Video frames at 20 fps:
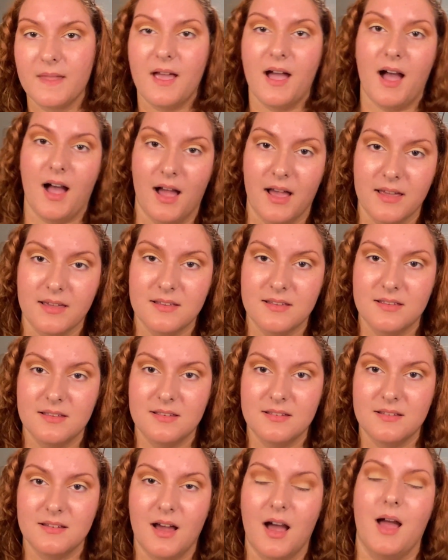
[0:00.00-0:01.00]
Hi,
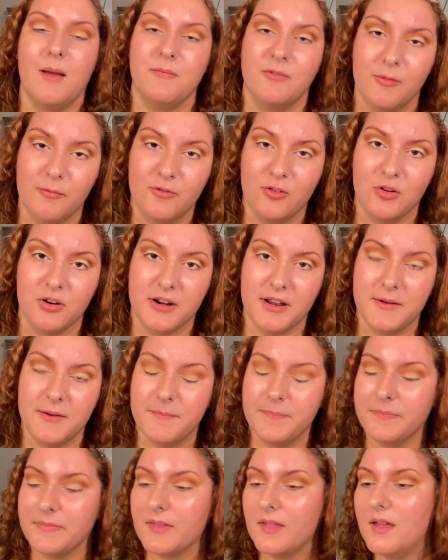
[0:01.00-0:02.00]
I'm from Florida,
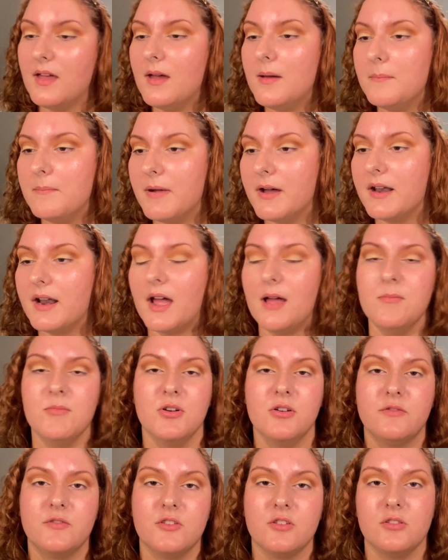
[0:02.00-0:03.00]
but I
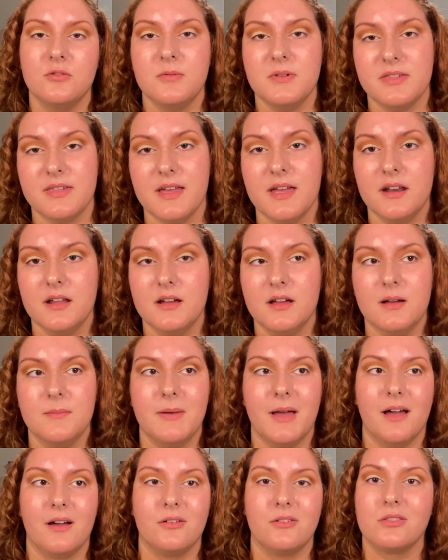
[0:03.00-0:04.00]
moved to Louisiana
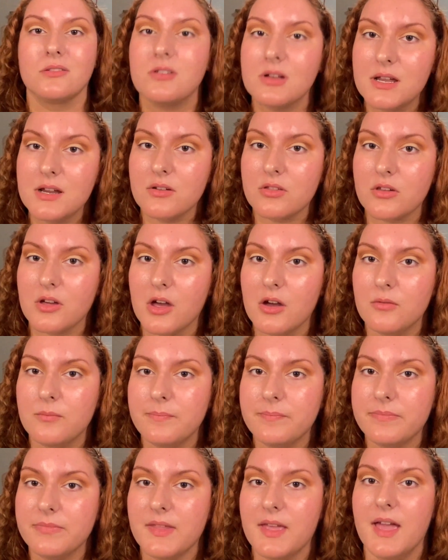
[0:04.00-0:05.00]
about 3 years ago,
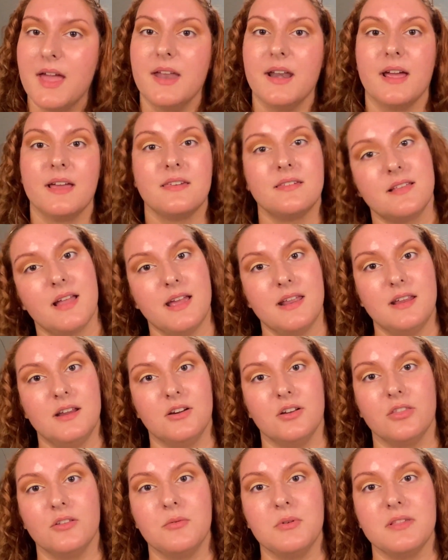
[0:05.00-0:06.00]
and I stayed
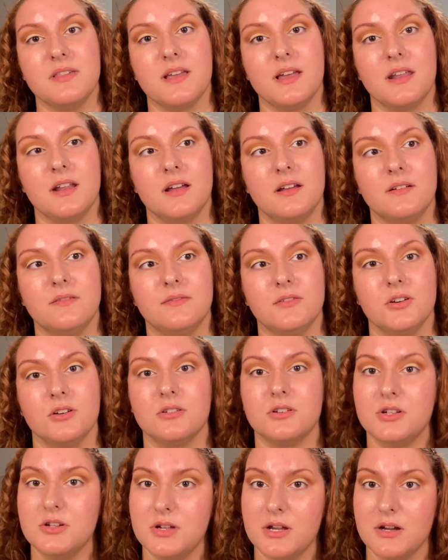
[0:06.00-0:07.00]
here in Louisiana for
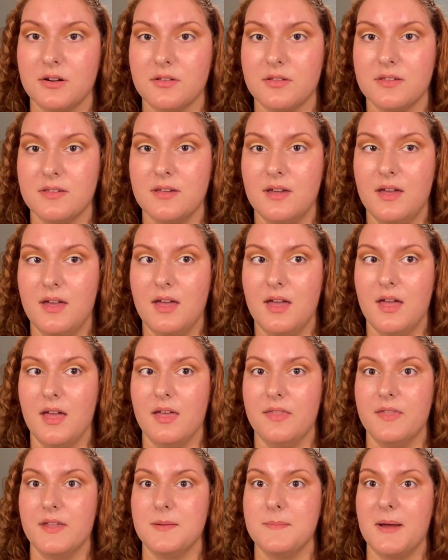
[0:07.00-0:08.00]
2 years.
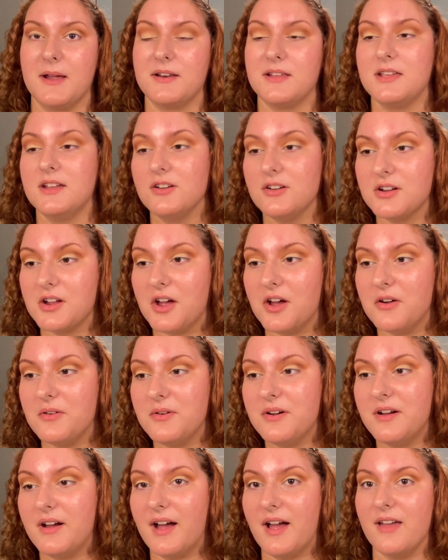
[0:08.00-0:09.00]
But then about a year ago,
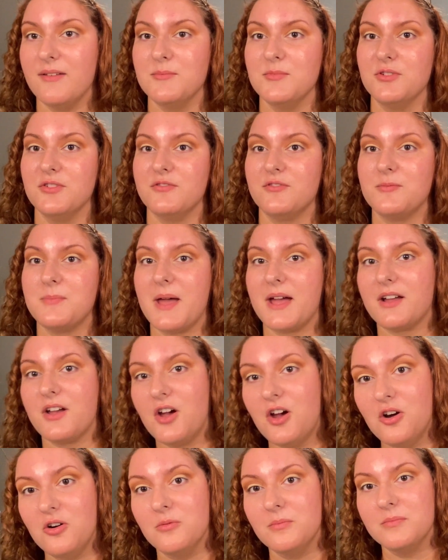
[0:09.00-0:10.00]
I moved back
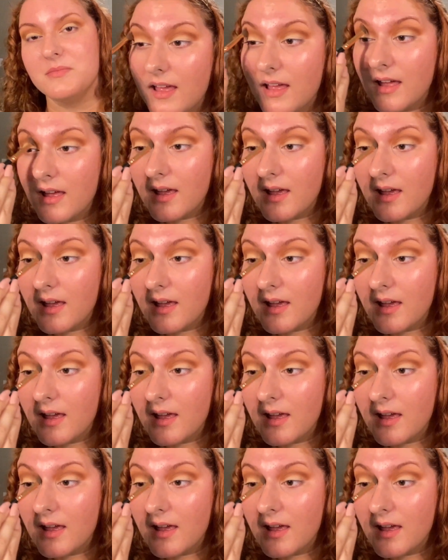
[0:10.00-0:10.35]
home.